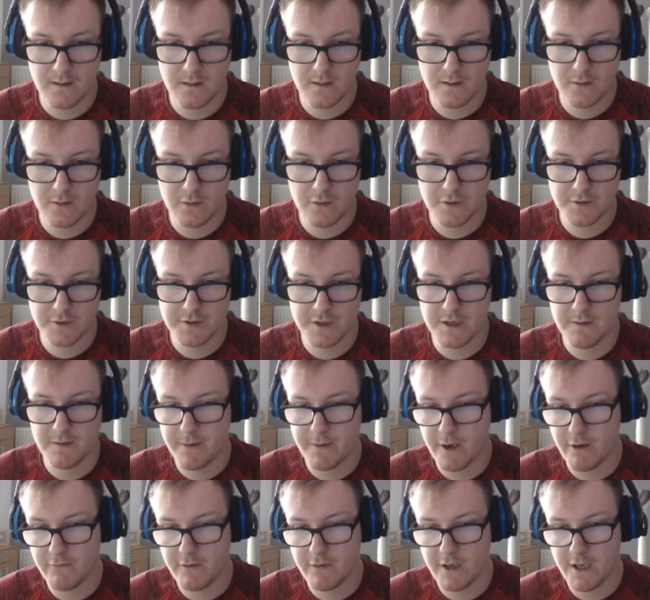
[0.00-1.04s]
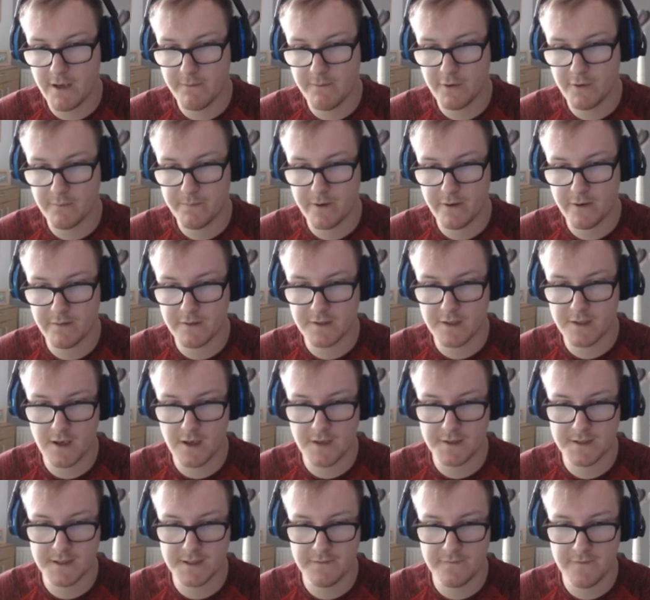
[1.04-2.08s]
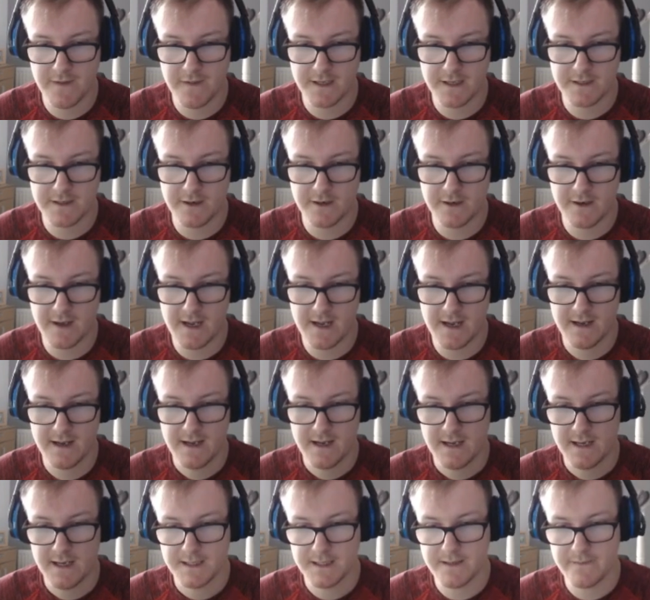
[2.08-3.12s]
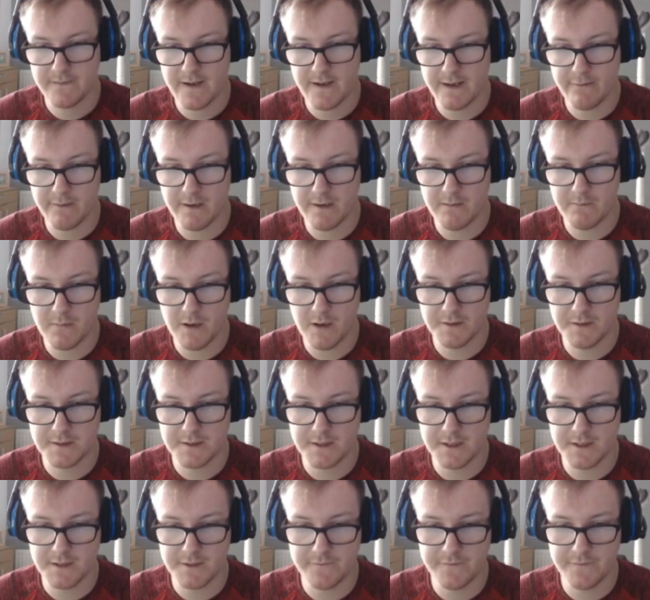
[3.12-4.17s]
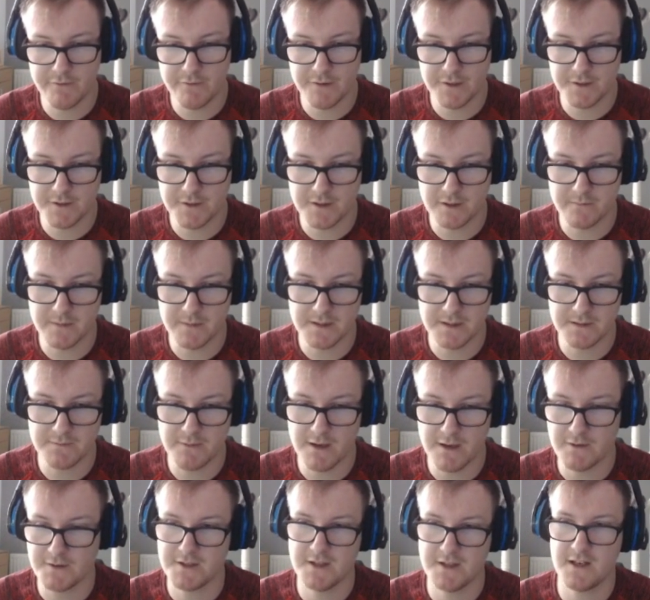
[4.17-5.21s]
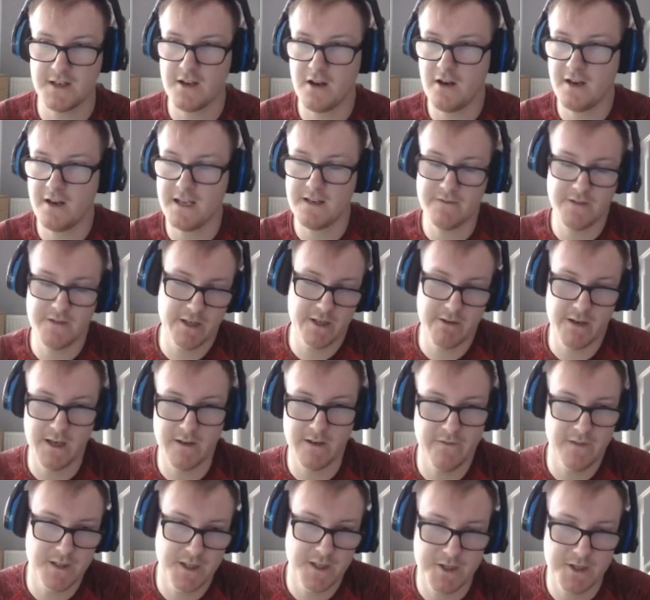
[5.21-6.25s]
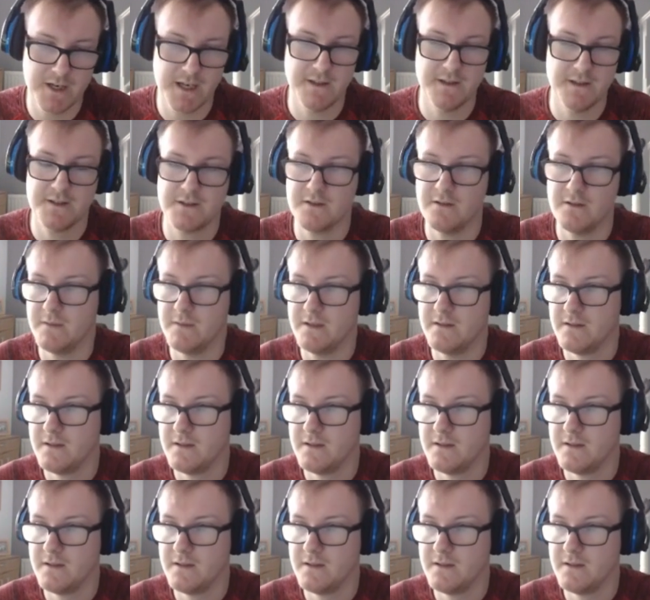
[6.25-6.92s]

Also, your opponent's cards and effects cannot activate when a monster is fusion summoned as well, so they can't even do anything to chain the summon.